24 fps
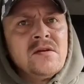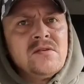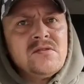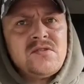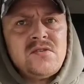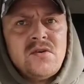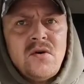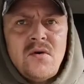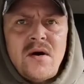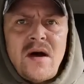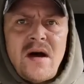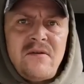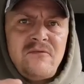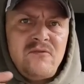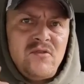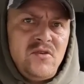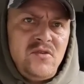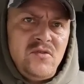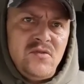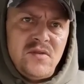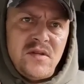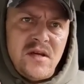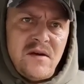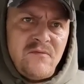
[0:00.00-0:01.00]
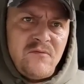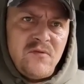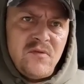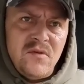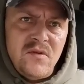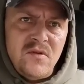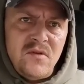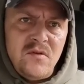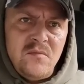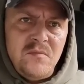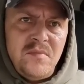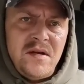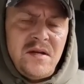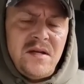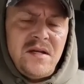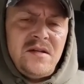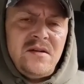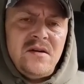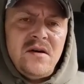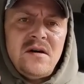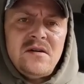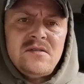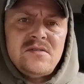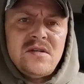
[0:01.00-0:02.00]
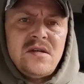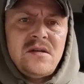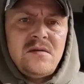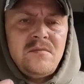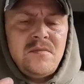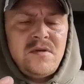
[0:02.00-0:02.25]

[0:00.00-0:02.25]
So after doing that for a little bit, it dawns on